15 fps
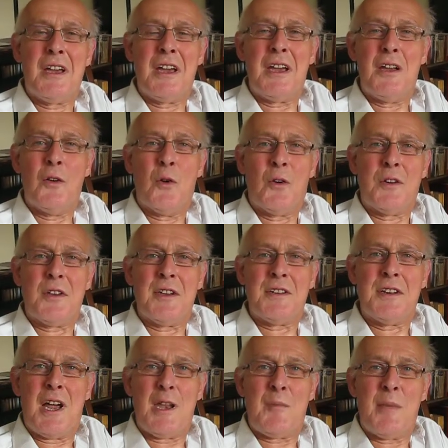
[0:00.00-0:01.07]
in order that
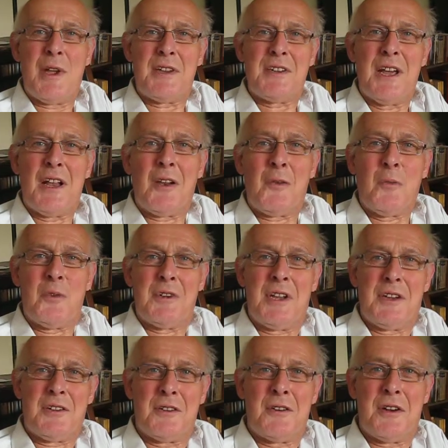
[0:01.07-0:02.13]
Danny Mandel would
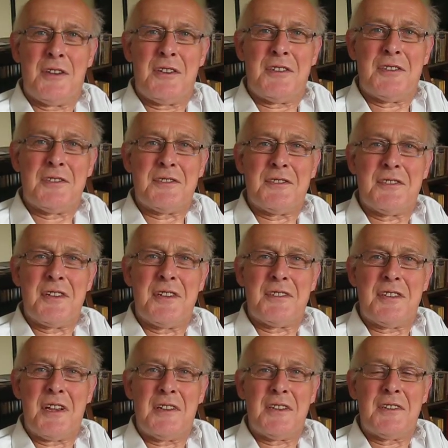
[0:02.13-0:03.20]
get a credit
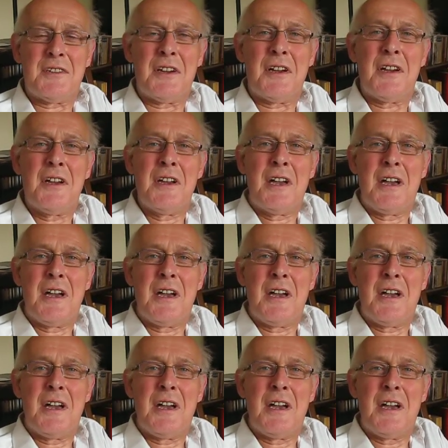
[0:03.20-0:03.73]
as editor,